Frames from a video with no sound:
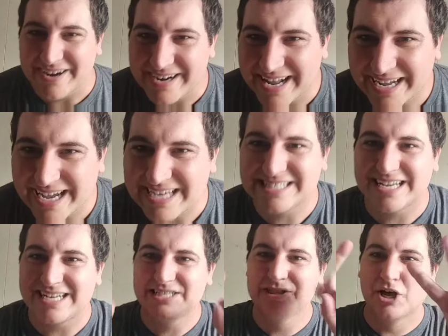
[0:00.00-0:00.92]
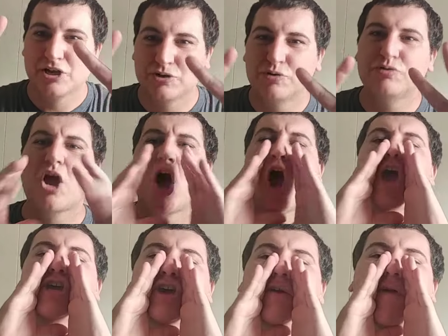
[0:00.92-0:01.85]
Alright guys, that is the
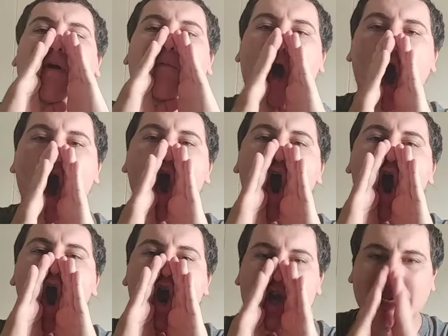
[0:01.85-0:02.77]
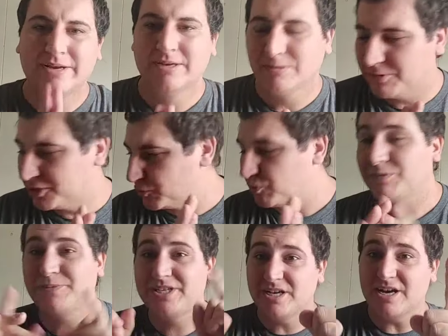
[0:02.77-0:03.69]
2K giveaway, which will
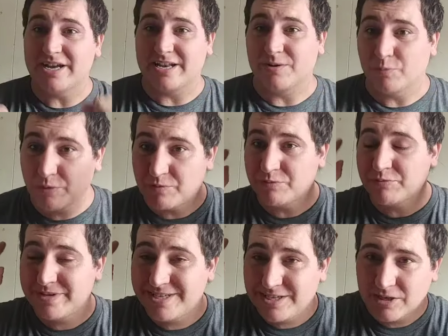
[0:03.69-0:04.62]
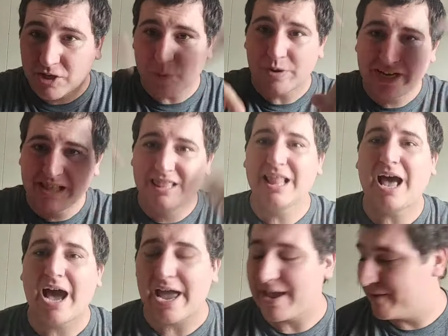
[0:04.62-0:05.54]
be done. We will be going
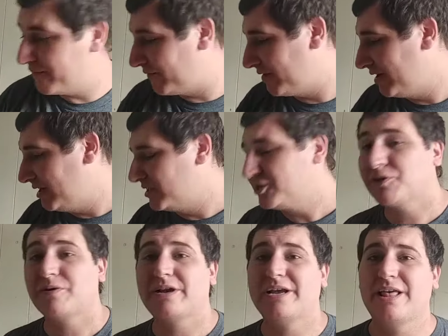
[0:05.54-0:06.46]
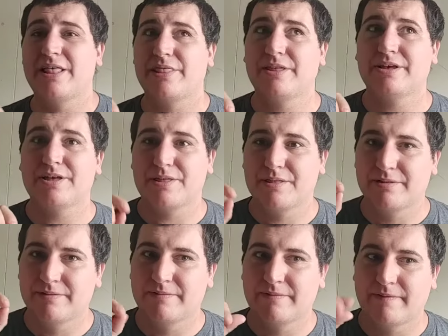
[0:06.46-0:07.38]
live during the
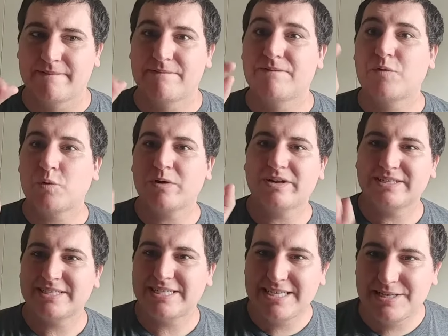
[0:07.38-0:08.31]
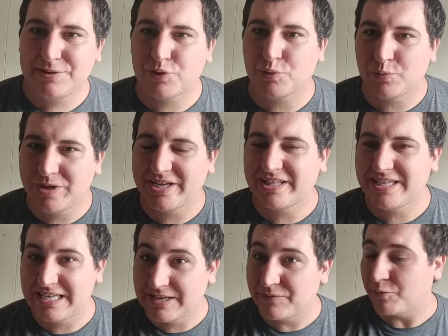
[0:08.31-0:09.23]
14th
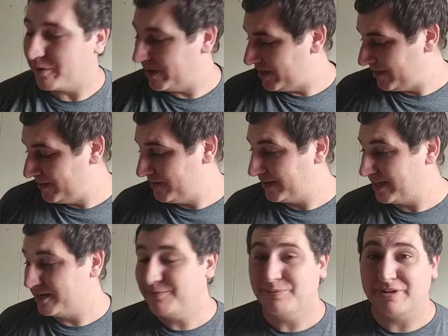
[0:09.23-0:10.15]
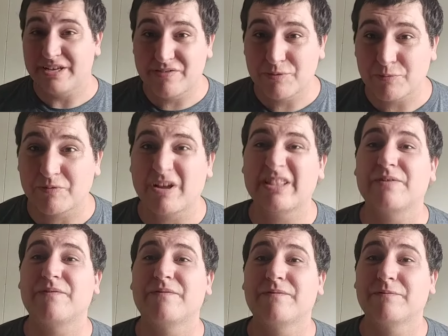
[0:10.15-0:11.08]
weekly giveaway. Can you believe it? We're on the
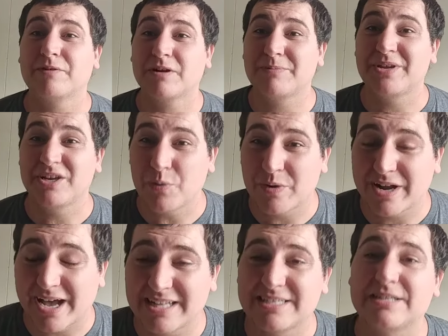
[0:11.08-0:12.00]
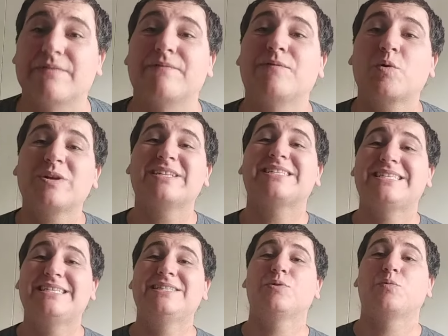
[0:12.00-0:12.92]
we're gonna be going on to the
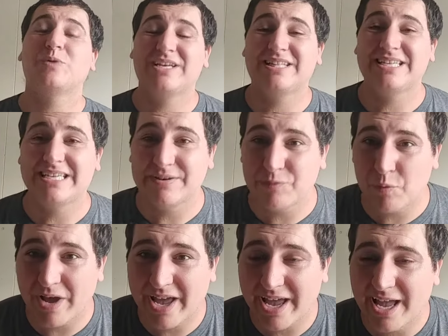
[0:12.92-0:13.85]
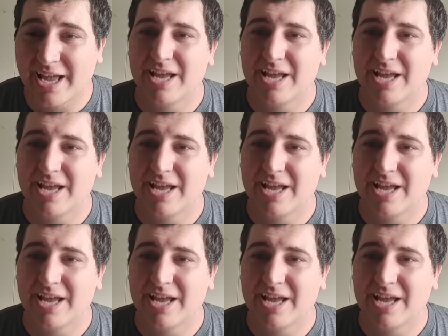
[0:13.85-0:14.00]
14th weekly giveaway.